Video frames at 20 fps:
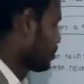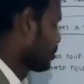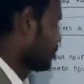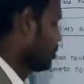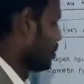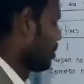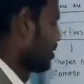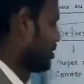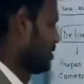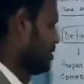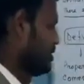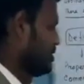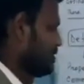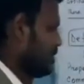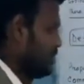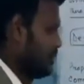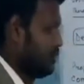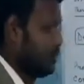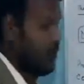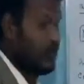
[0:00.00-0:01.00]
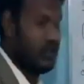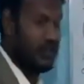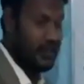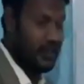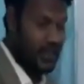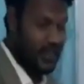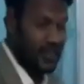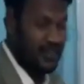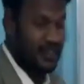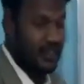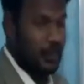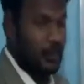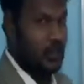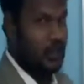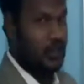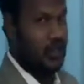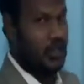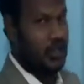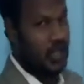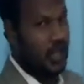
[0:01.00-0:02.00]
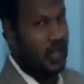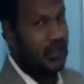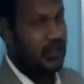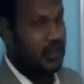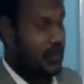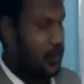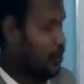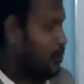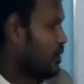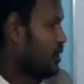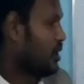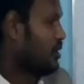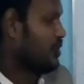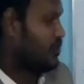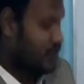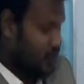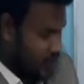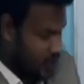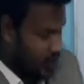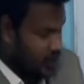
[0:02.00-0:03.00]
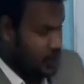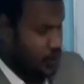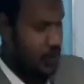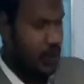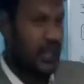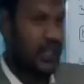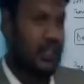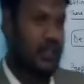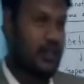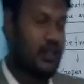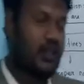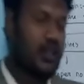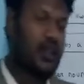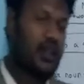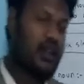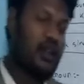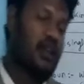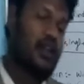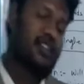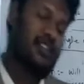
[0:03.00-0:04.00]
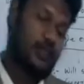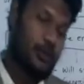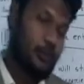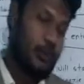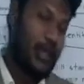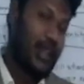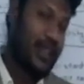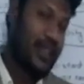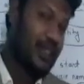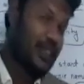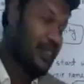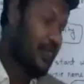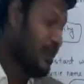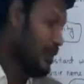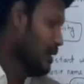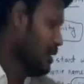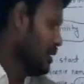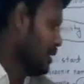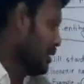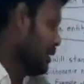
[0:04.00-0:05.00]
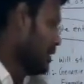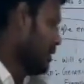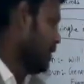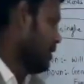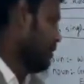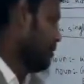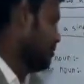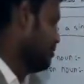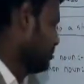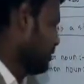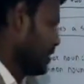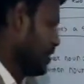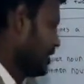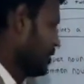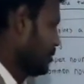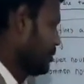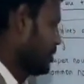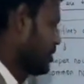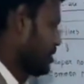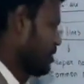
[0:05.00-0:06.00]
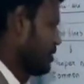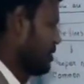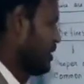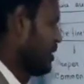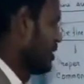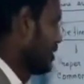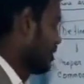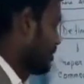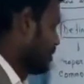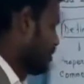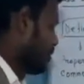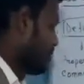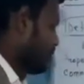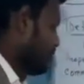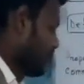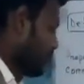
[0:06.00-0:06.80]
So what is it? You cannot test, you cannot touch, you cannot see, you cannot smell, and you cannot hear.